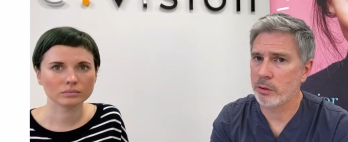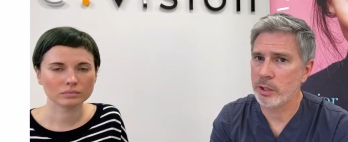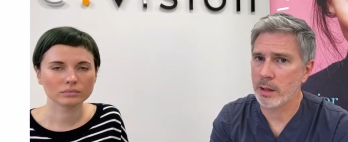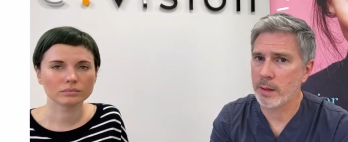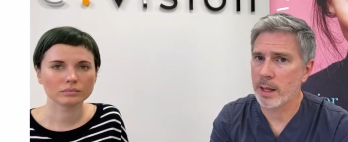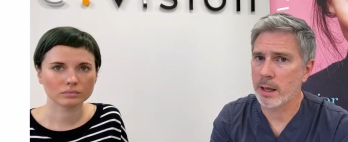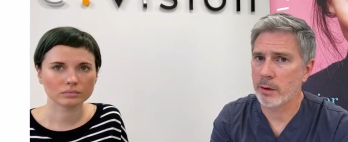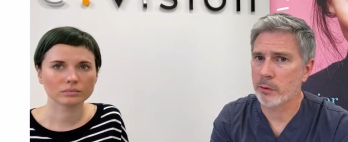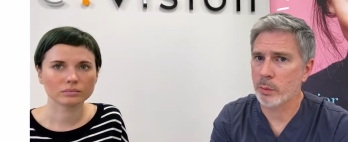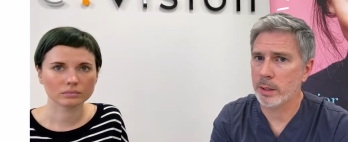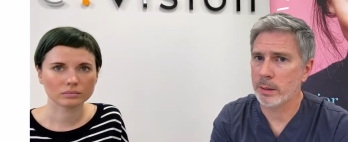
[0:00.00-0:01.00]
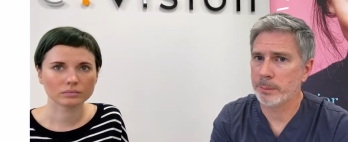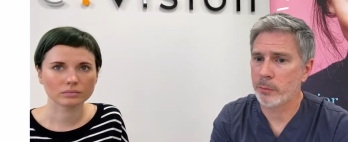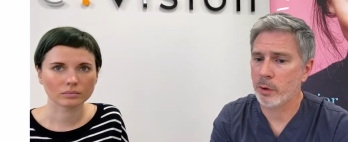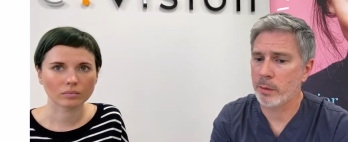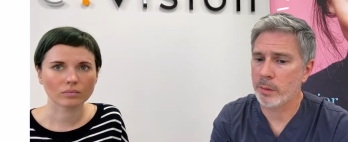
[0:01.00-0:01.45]
Speaker 1: to check that out as well.
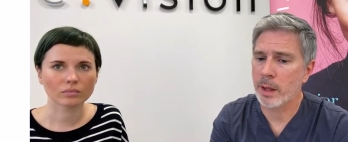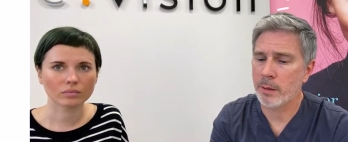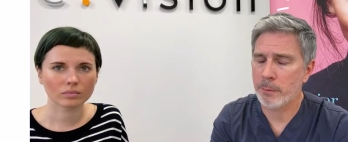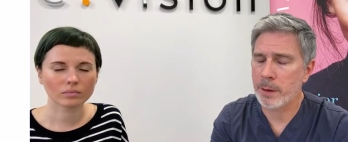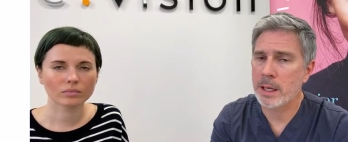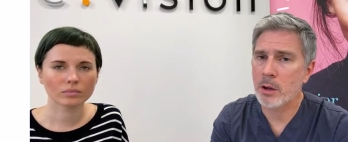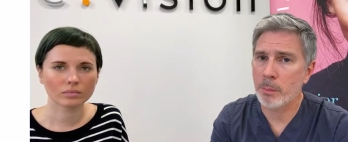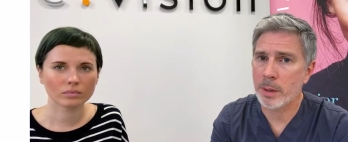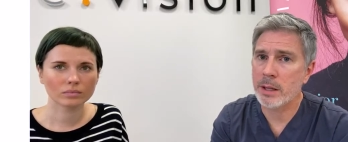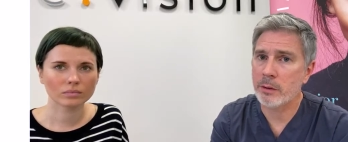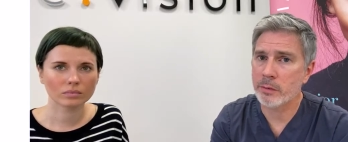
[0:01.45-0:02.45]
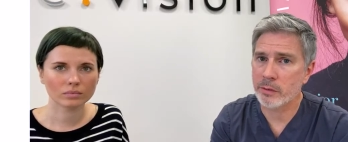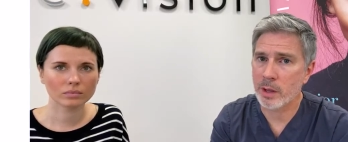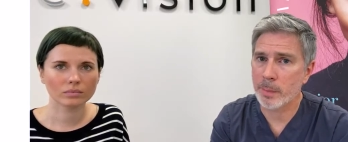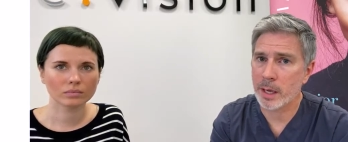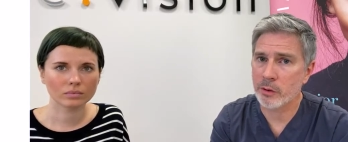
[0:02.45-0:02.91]
So a uh, fairly comprehensive
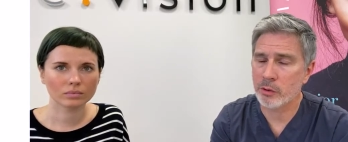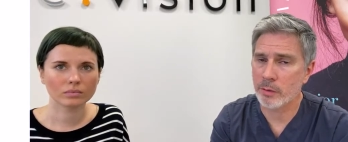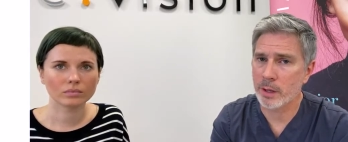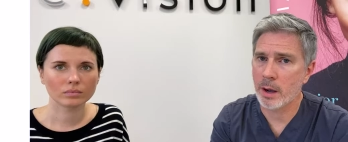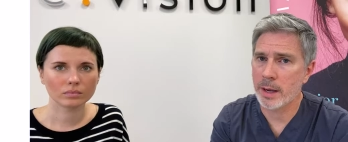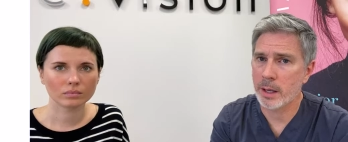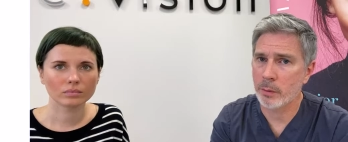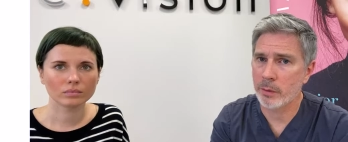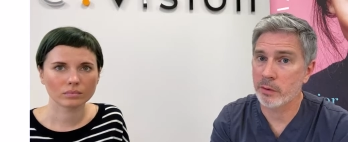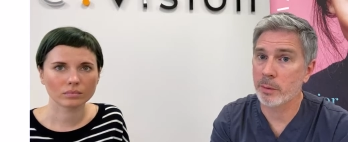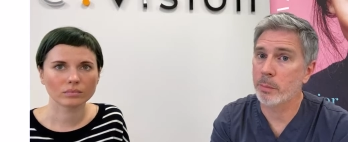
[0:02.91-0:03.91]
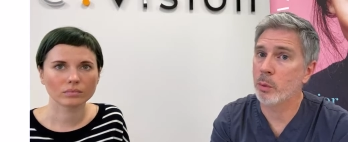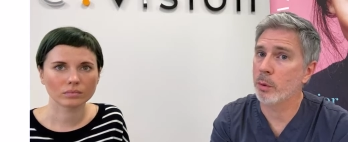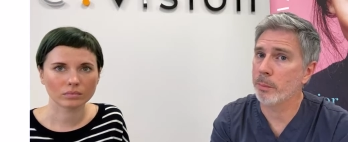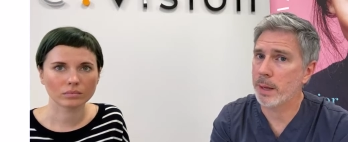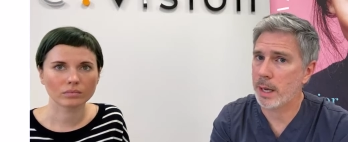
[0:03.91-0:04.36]
examination of the eye health is an
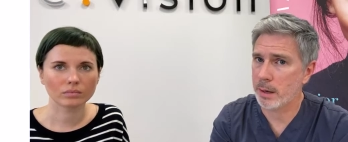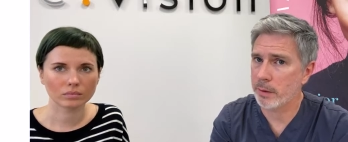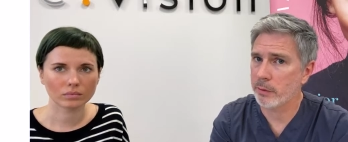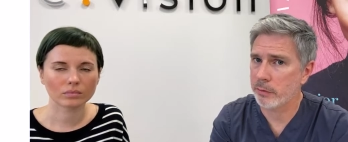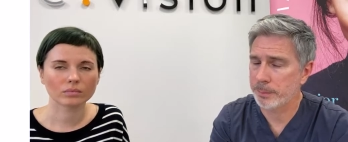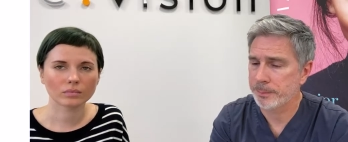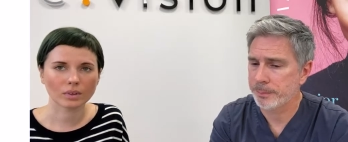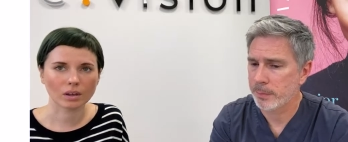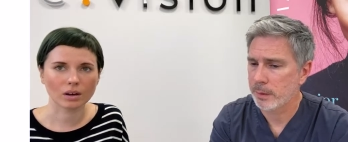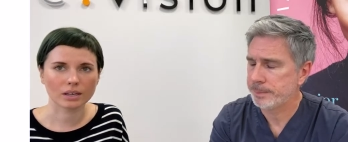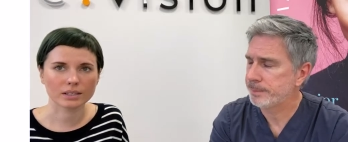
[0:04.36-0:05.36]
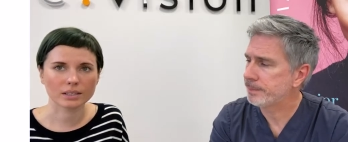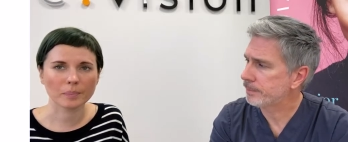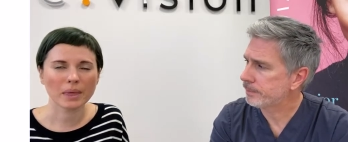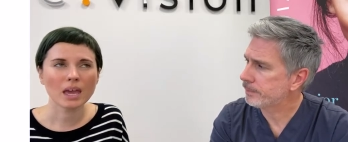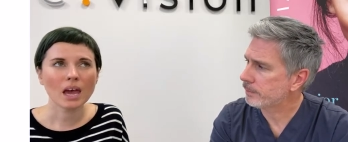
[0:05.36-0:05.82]
important part of this. Awesome.
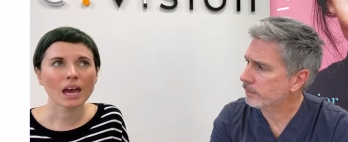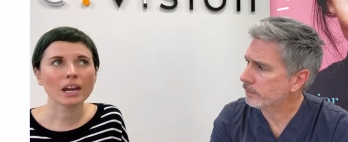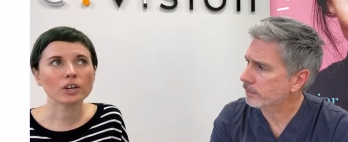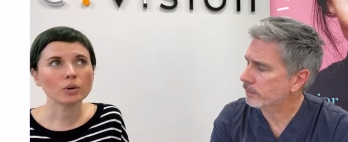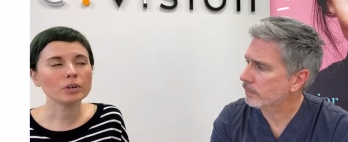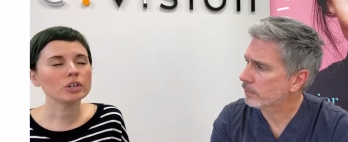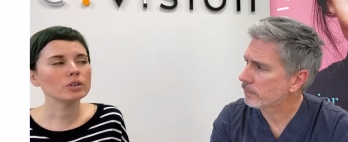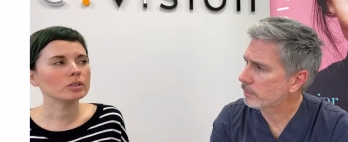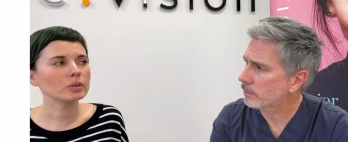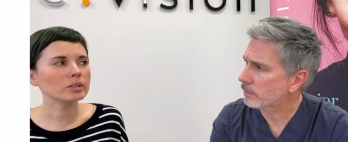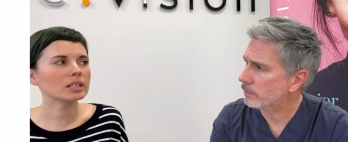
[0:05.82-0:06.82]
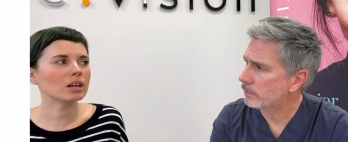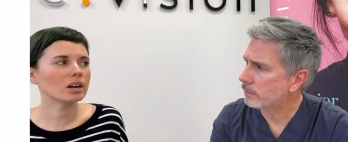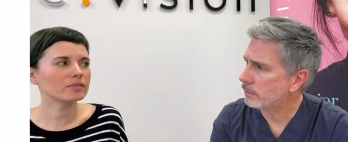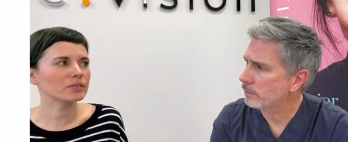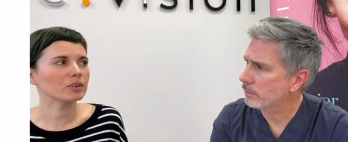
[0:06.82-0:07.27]
Speaker 2: And I know we use a lot
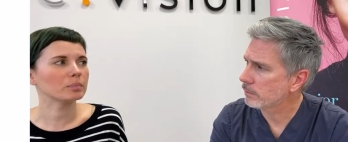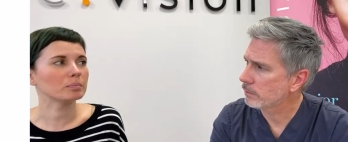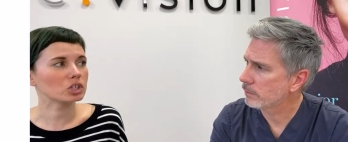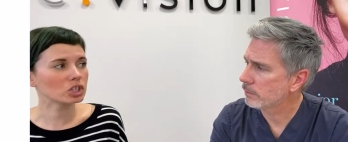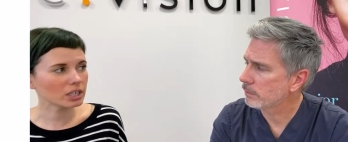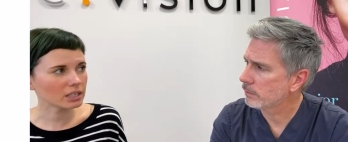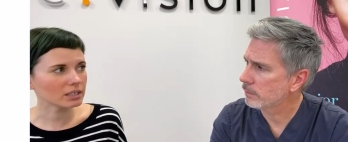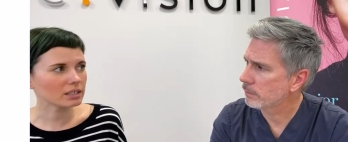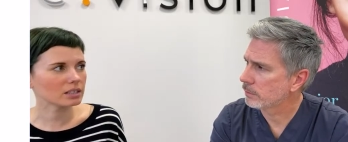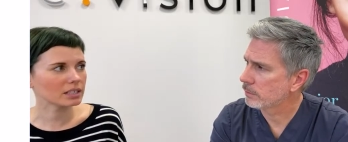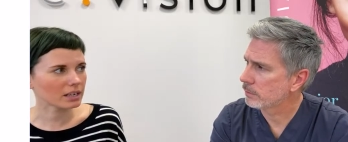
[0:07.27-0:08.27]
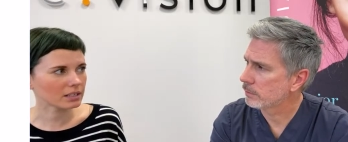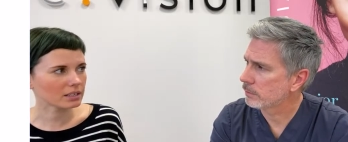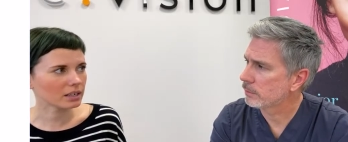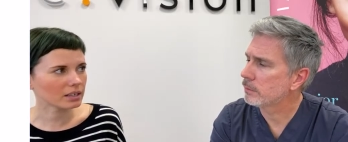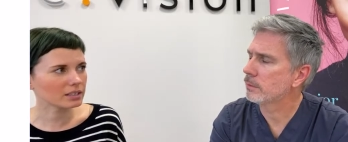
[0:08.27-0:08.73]
of different machines to test
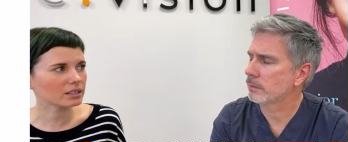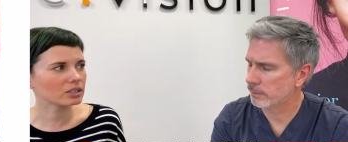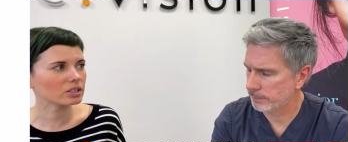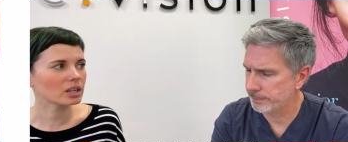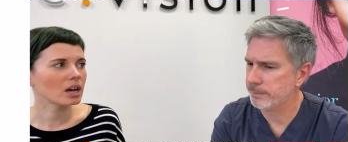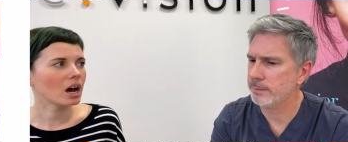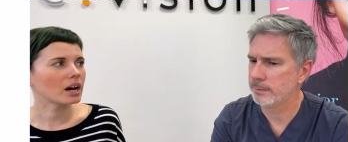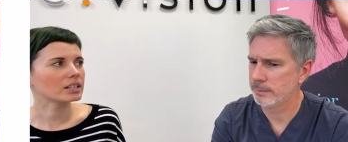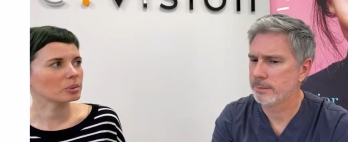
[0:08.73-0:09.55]
us. There's mm. a